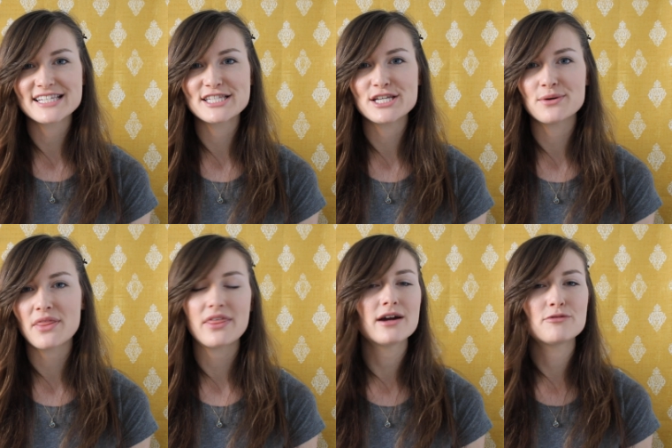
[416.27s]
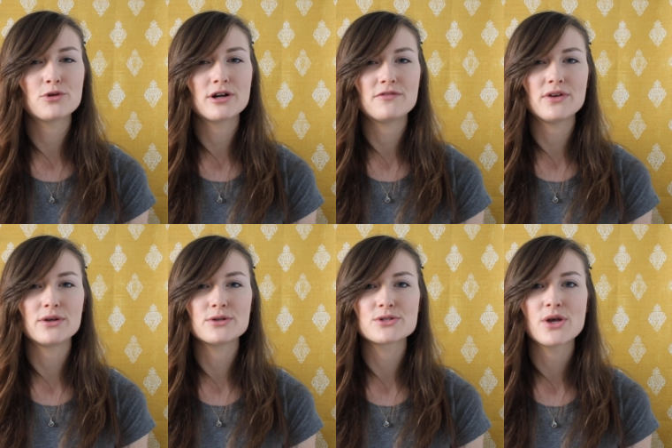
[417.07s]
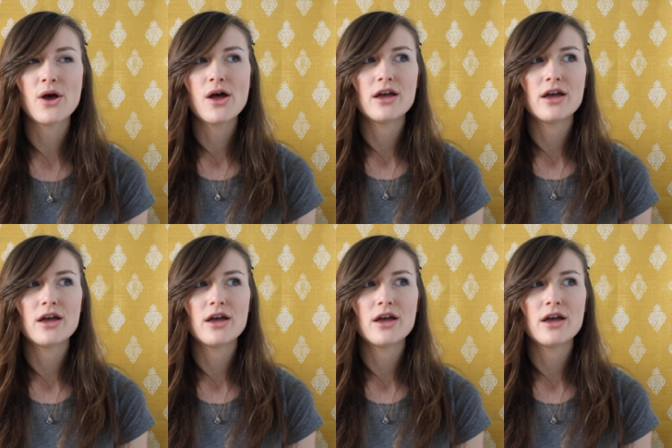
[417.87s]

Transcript: And so it therefore feels